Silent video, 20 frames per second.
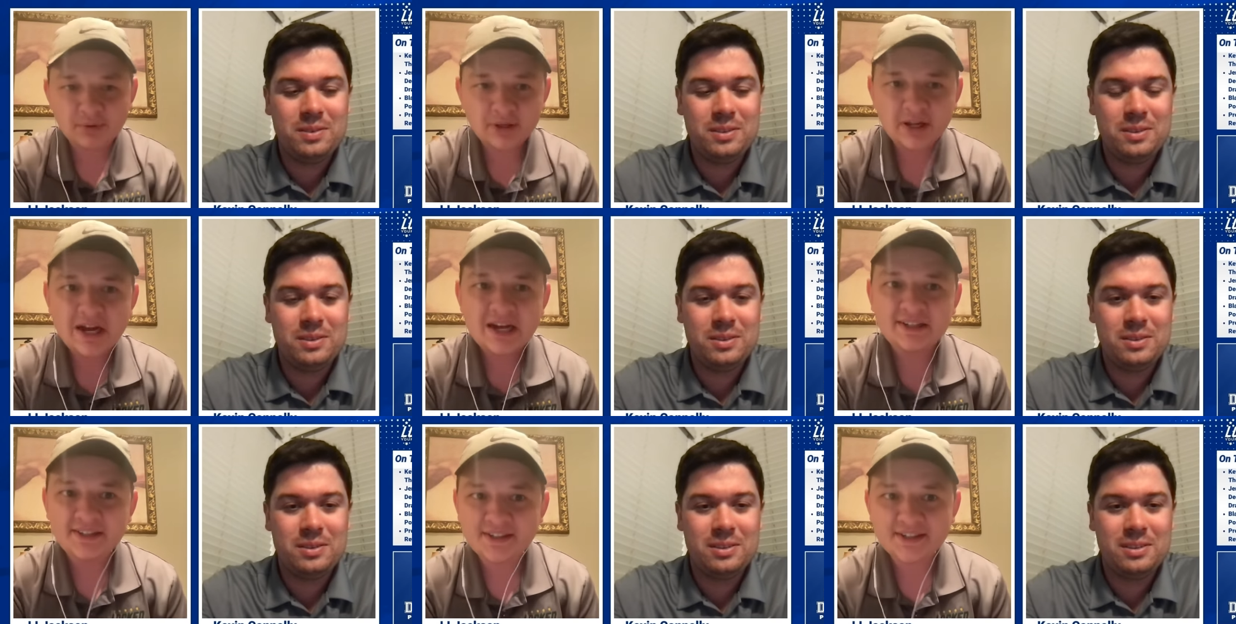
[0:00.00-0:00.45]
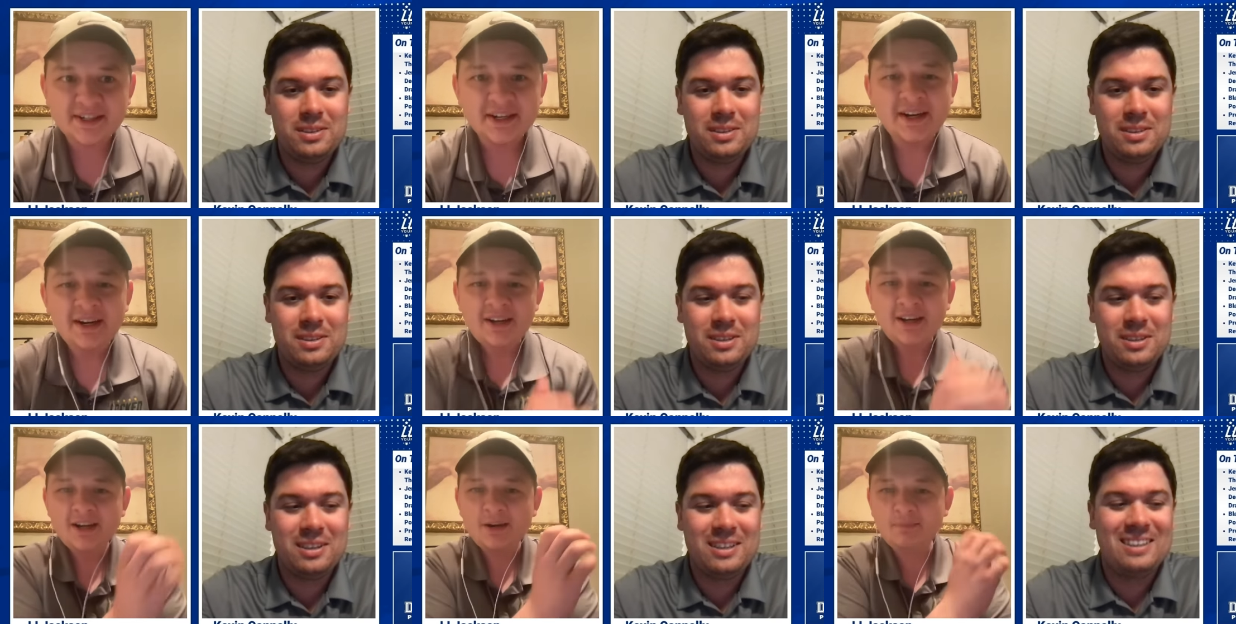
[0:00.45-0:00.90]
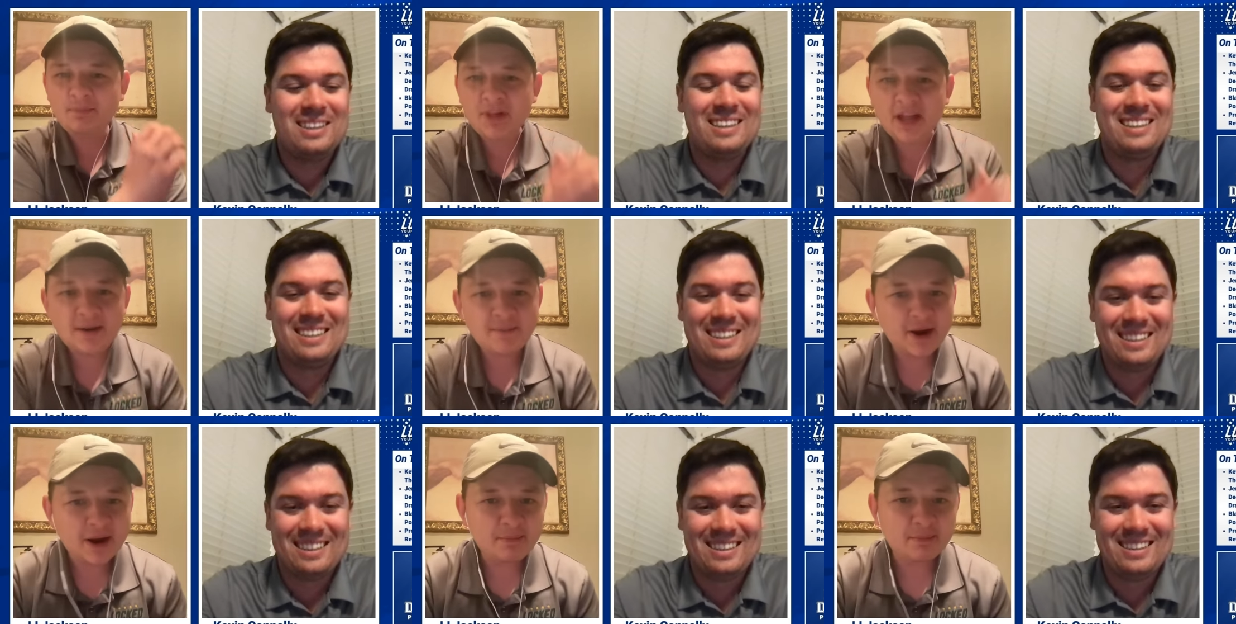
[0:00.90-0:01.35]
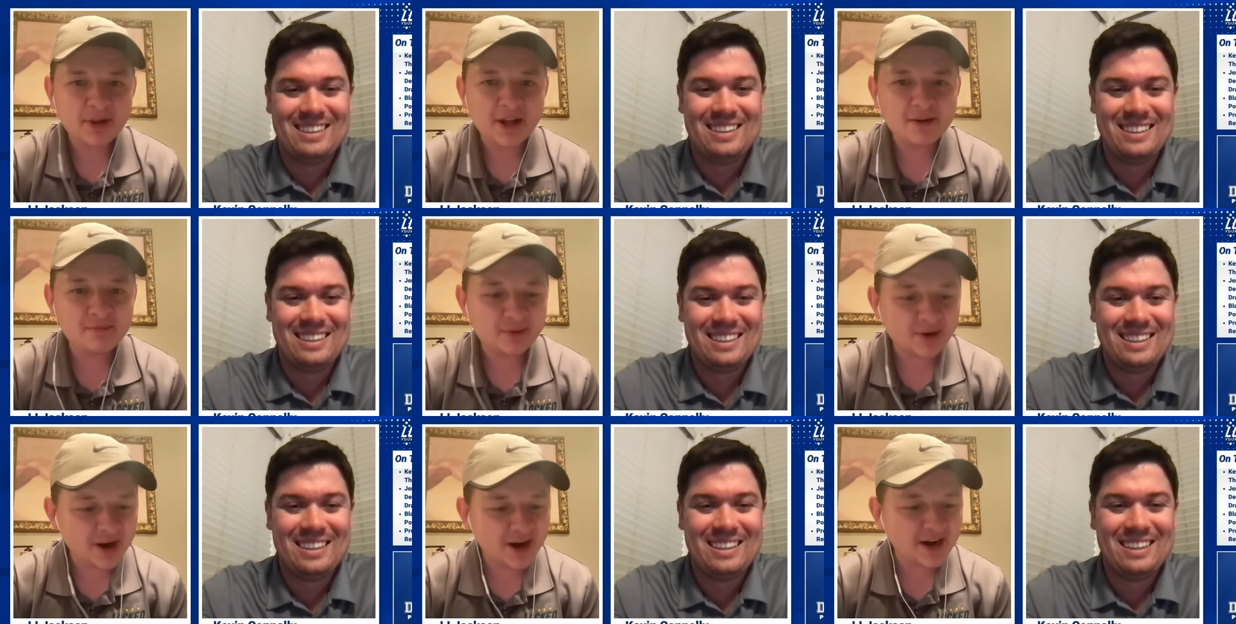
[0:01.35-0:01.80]
Speaker 1: Plus, a play by play
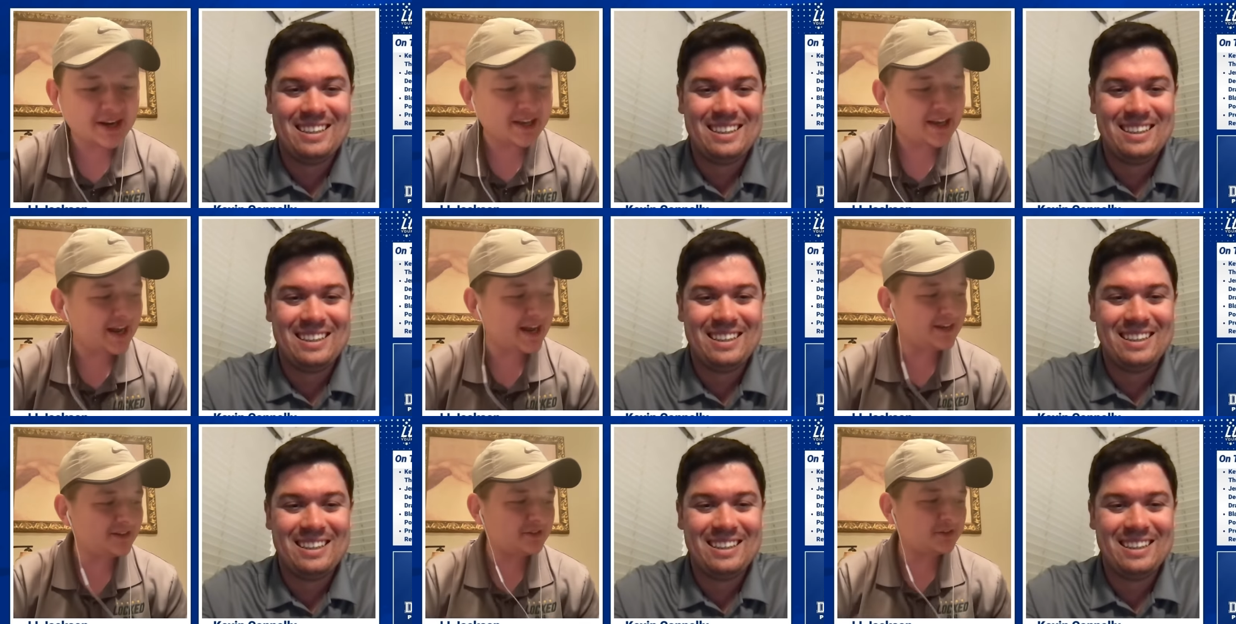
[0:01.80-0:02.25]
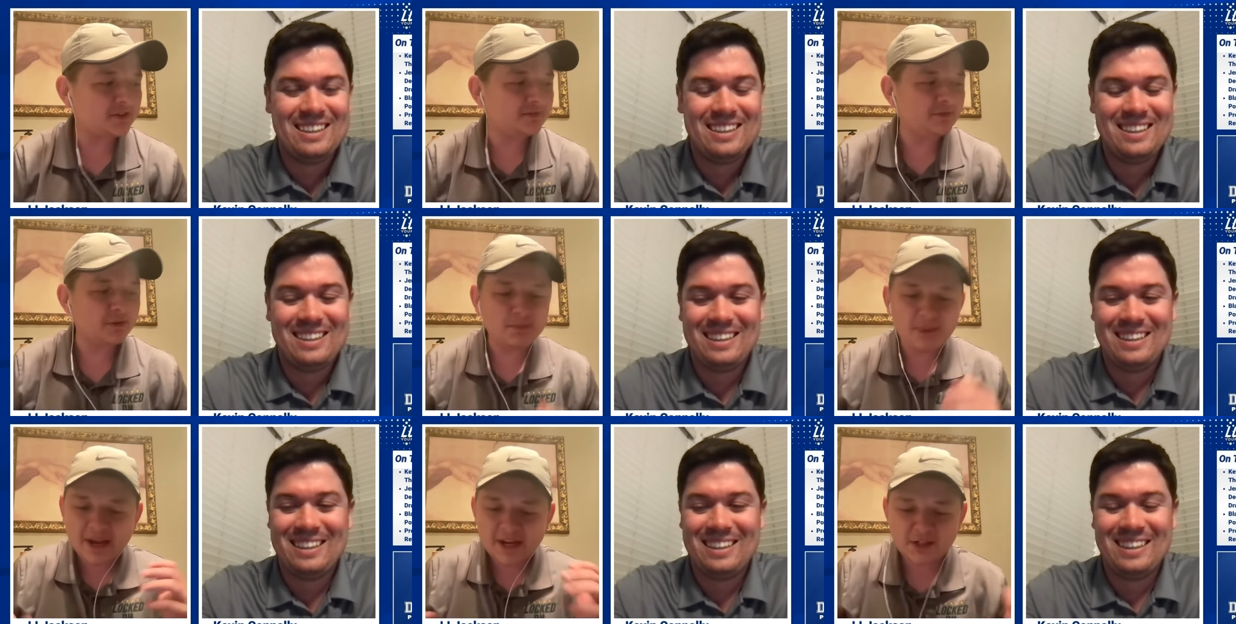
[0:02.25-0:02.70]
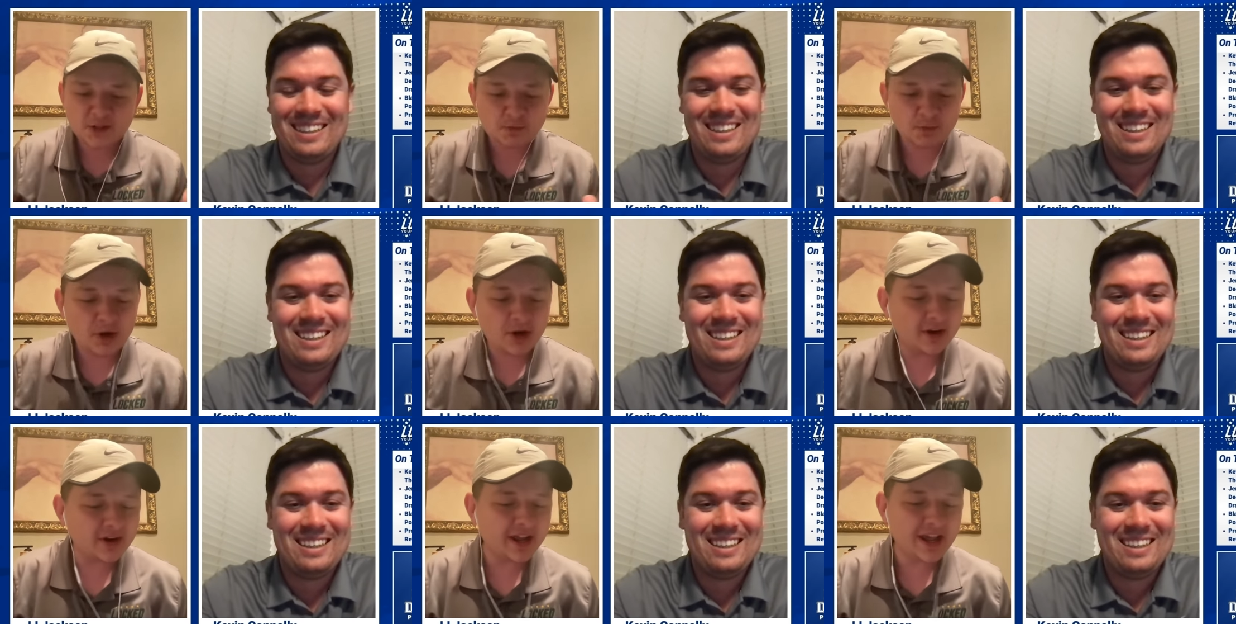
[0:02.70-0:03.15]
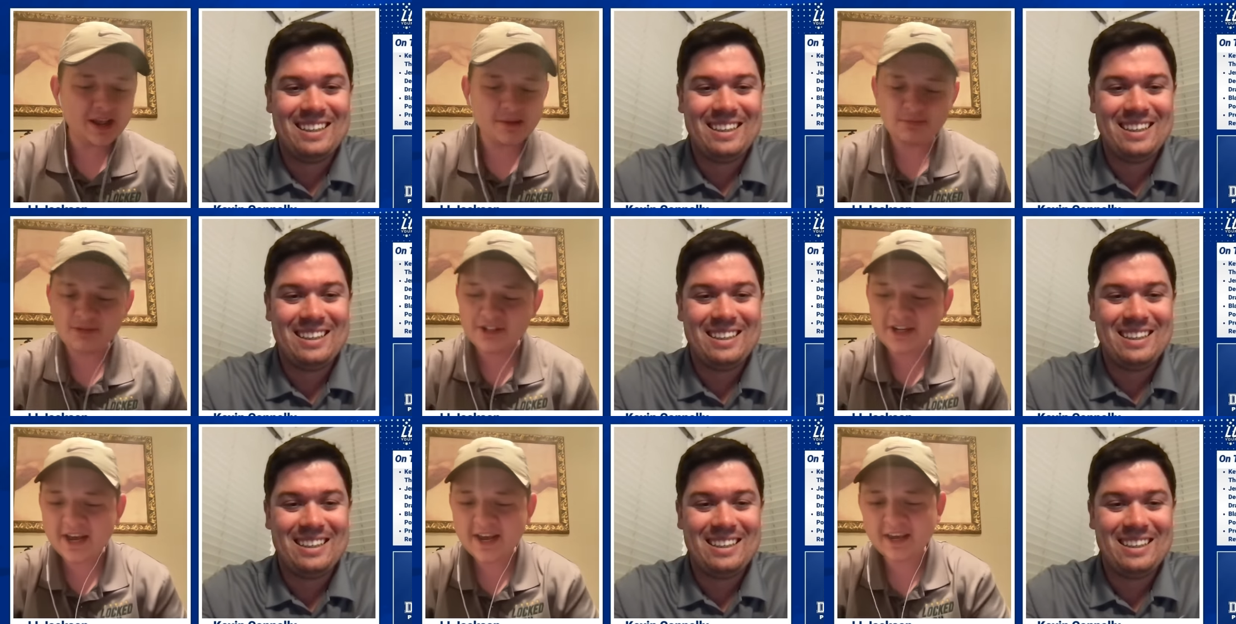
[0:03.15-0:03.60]
broadcaster for baseball games
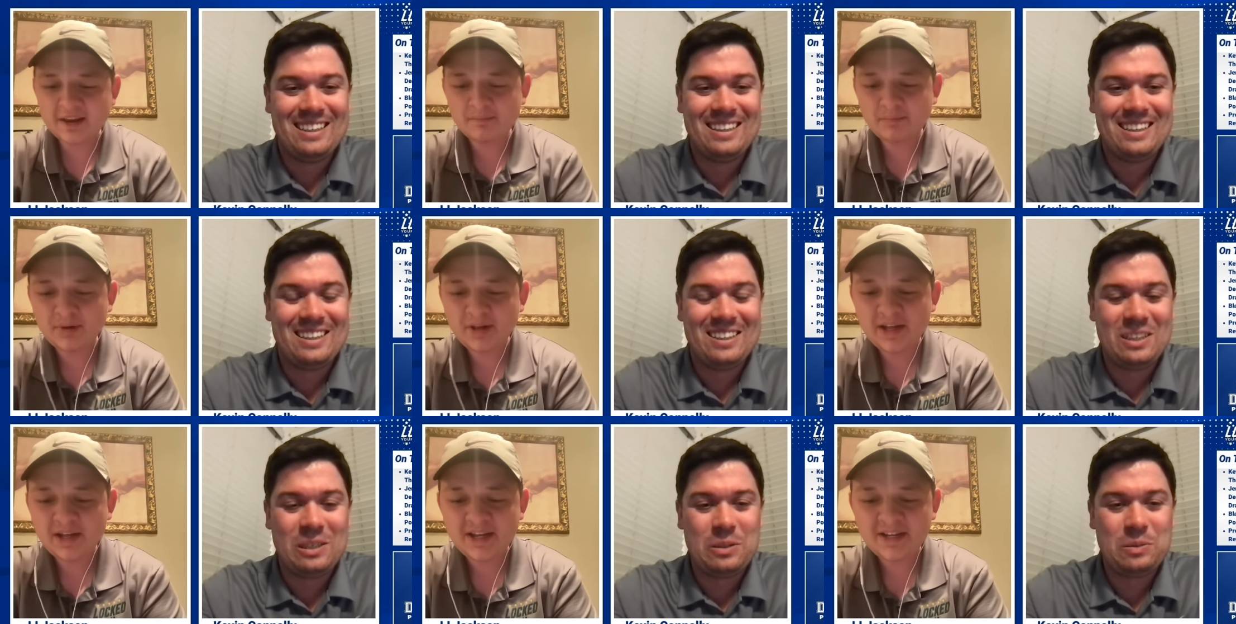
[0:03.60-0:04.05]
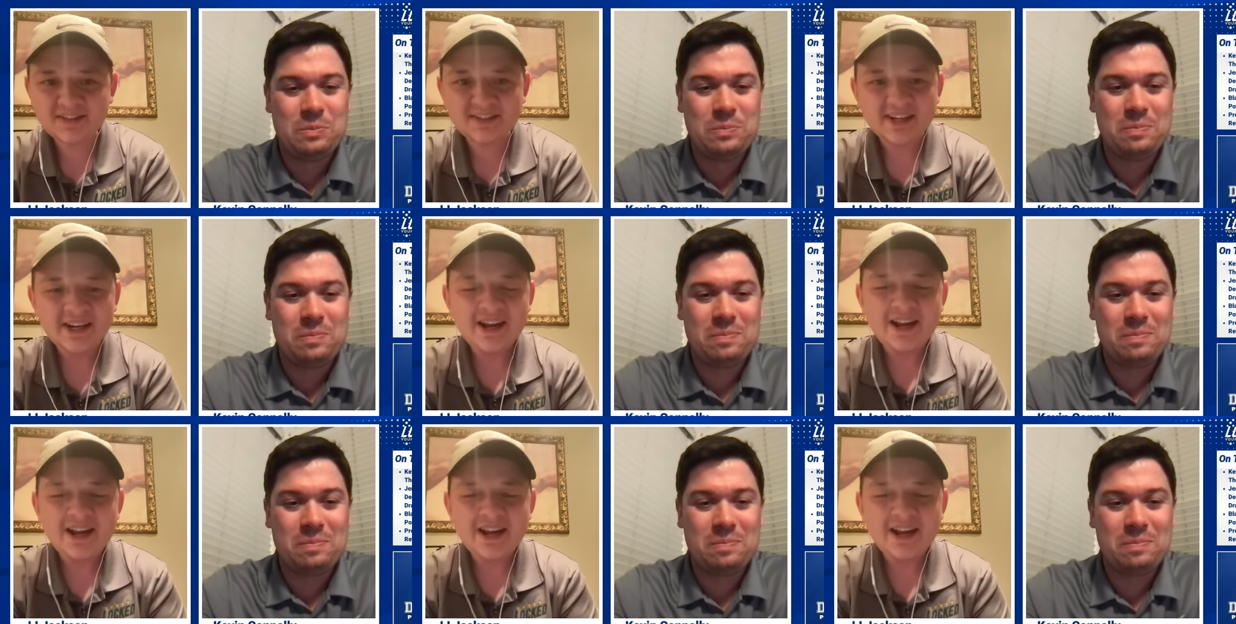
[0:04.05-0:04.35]
taking place,